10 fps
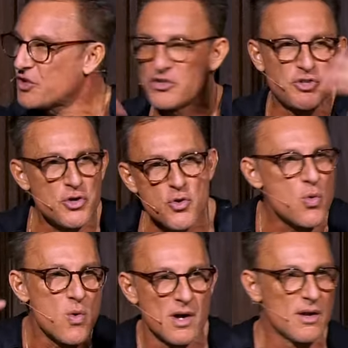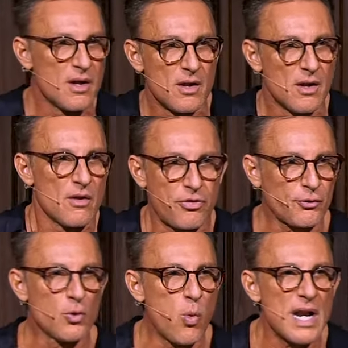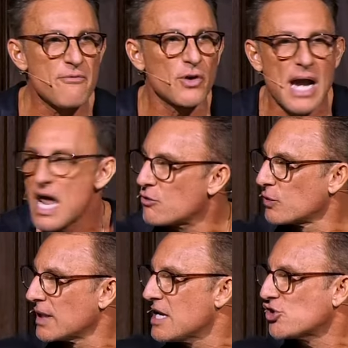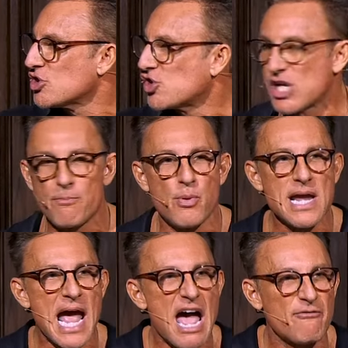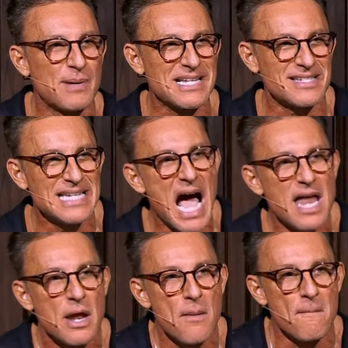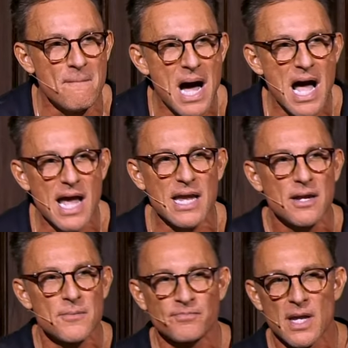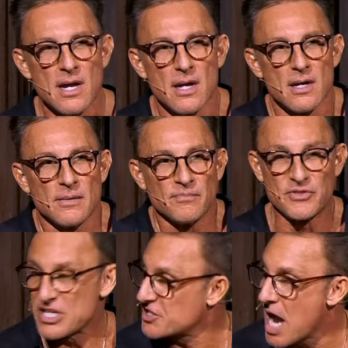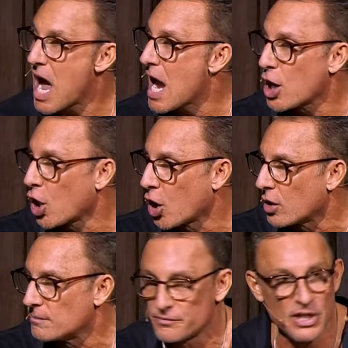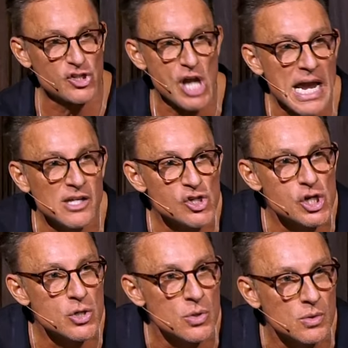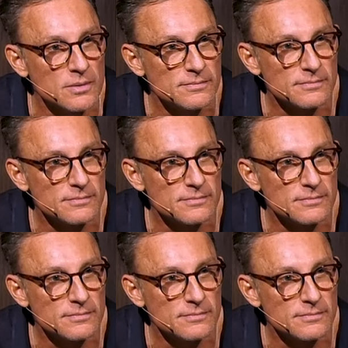to do through whatever kind of relationship we have, but it's not my desire to change you.